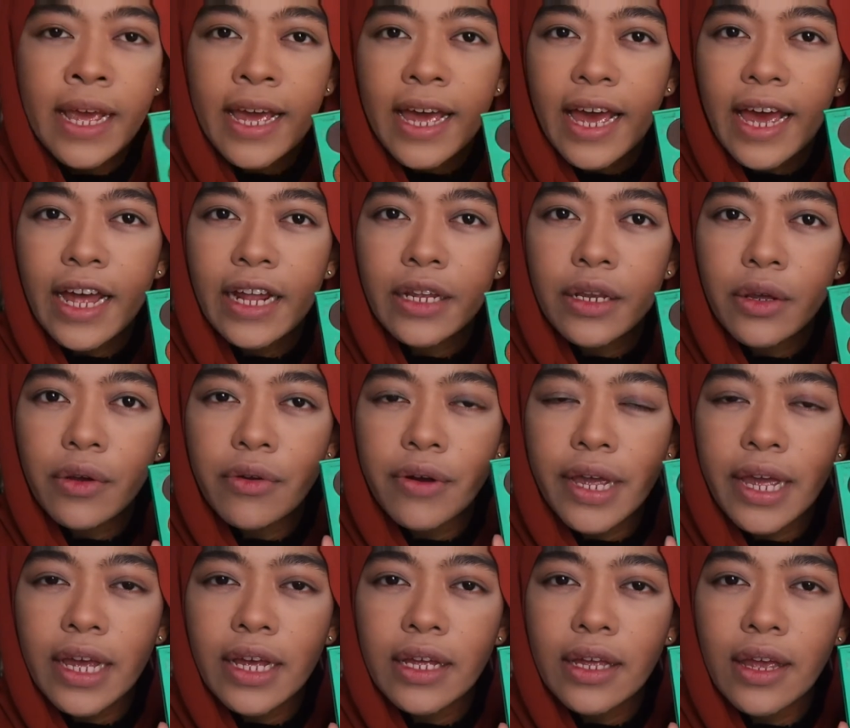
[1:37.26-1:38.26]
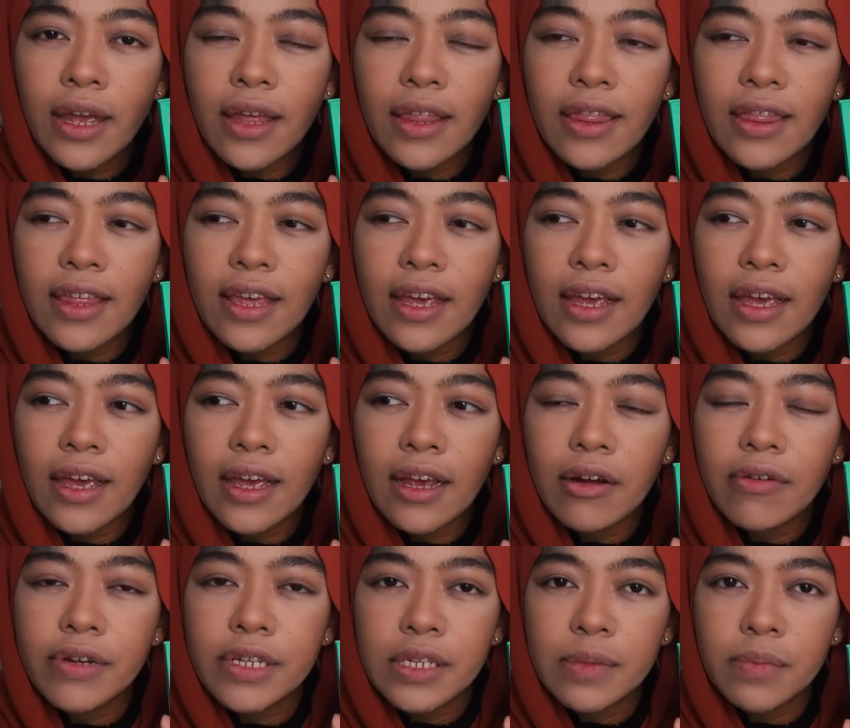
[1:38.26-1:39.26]
and during the
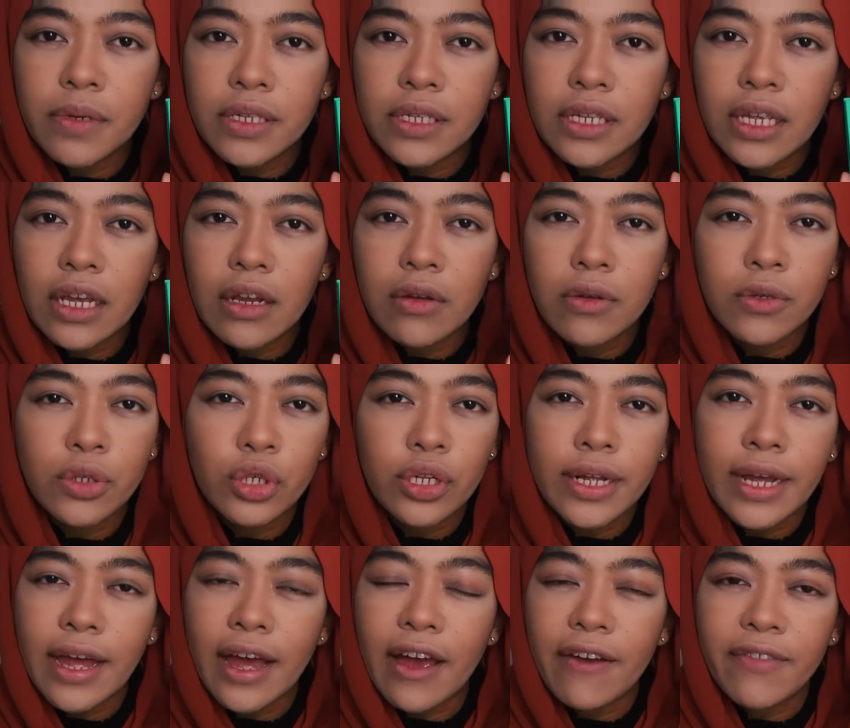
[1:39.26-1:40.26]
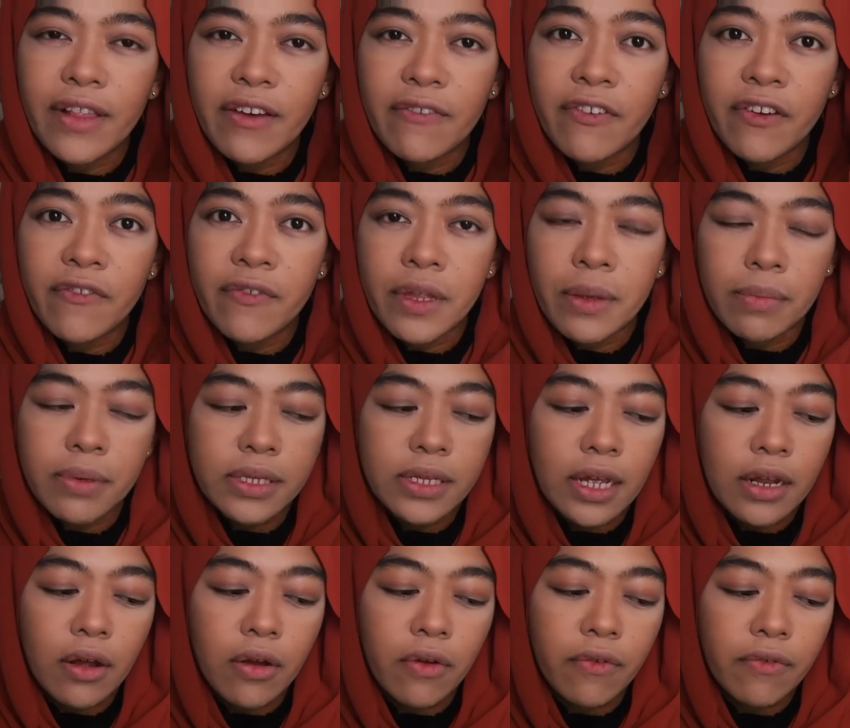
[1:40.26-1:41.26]
Christmas they usually have like
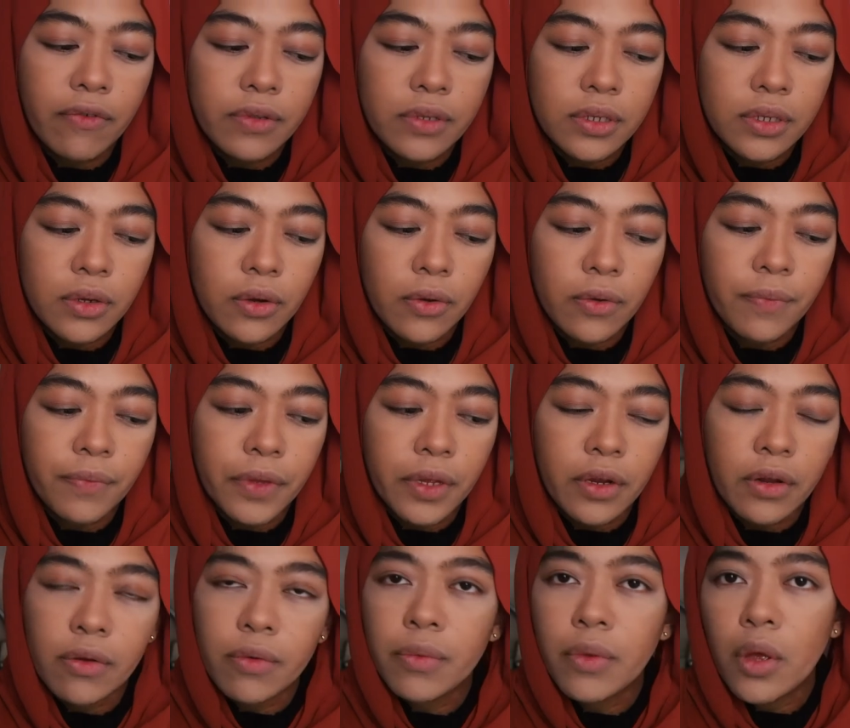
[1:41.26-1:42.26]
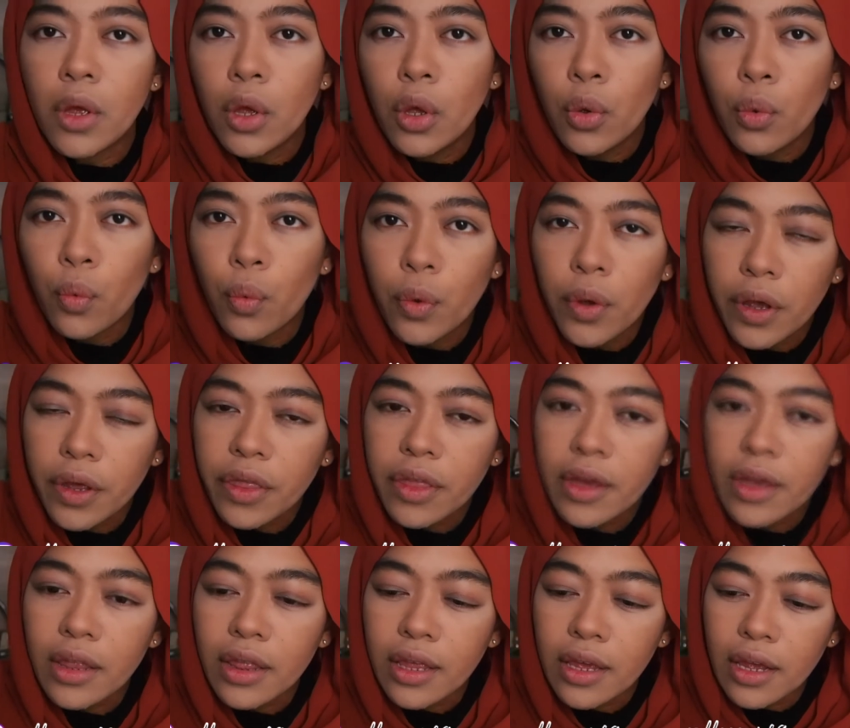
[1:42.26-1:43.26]
50% off. So you know, with
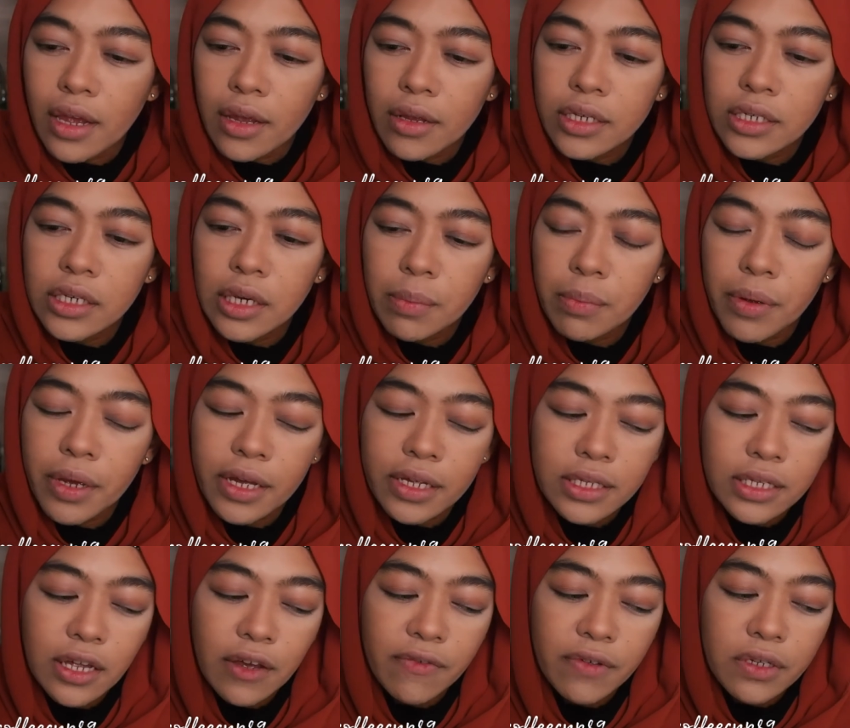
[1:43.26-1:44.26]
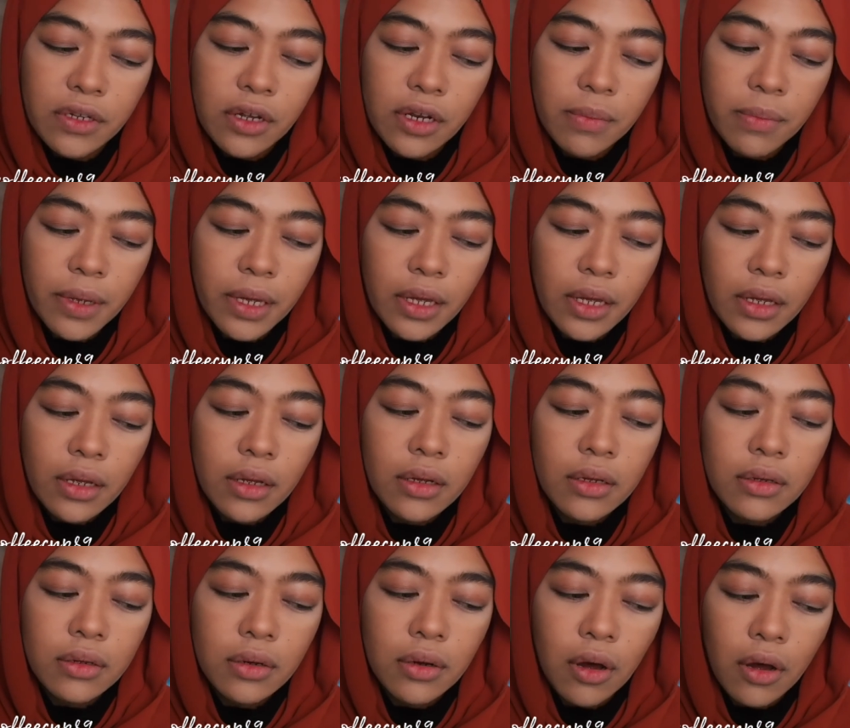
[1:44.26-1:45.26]
the shipping and stuff, it's gonna be
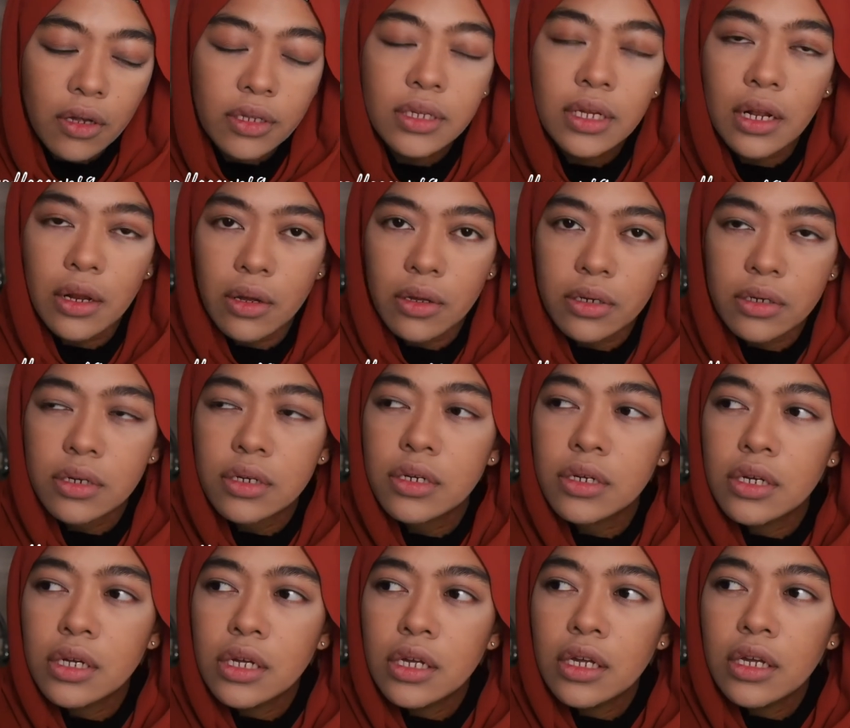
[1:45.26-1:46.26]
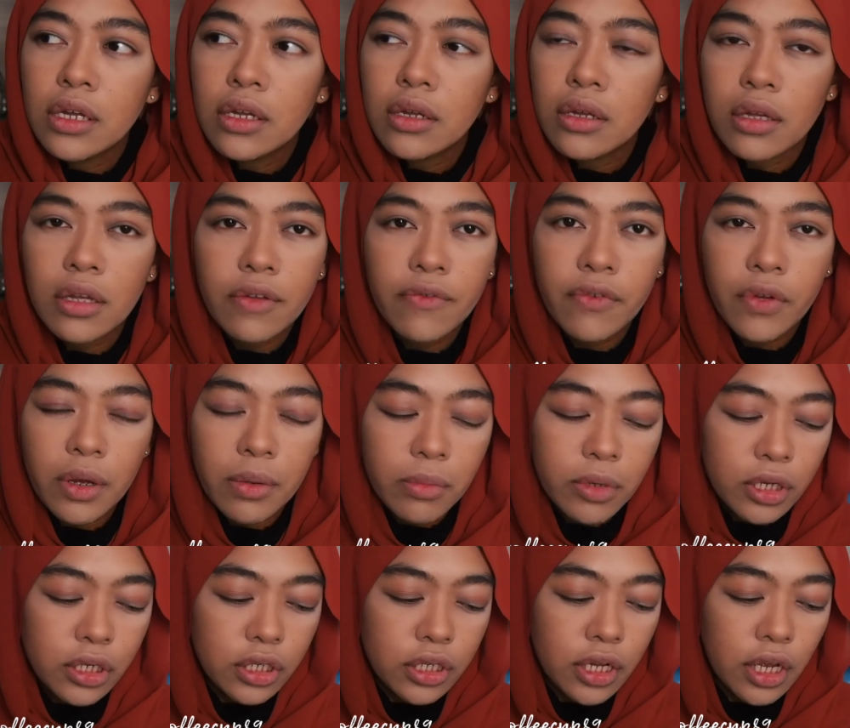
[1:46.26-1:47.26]
cost a lot if you're
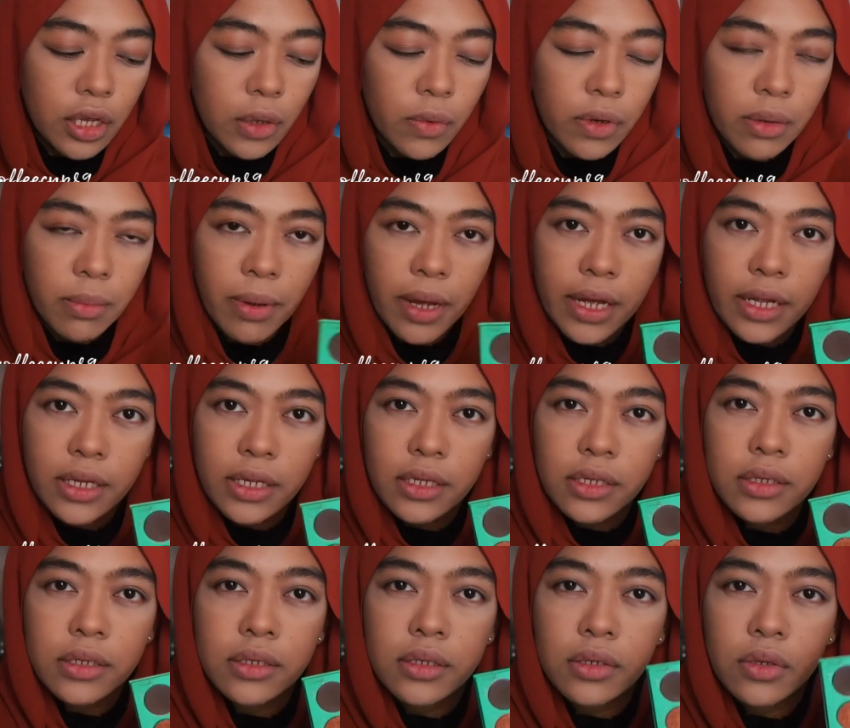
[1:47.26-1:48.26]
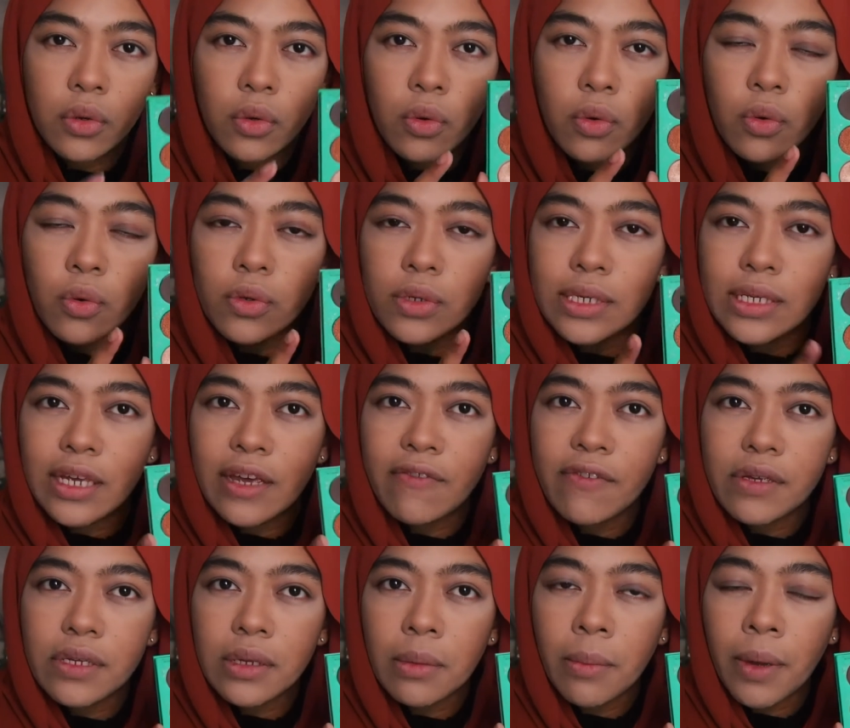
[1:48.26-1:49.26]
Malaysian and you want to buy this. So save
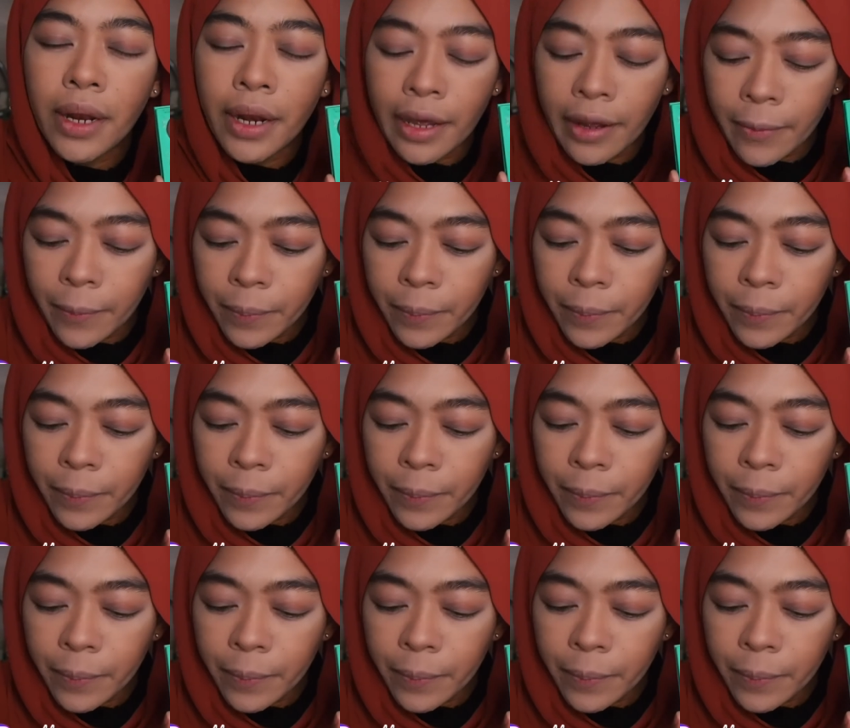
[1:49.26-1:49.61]
up some money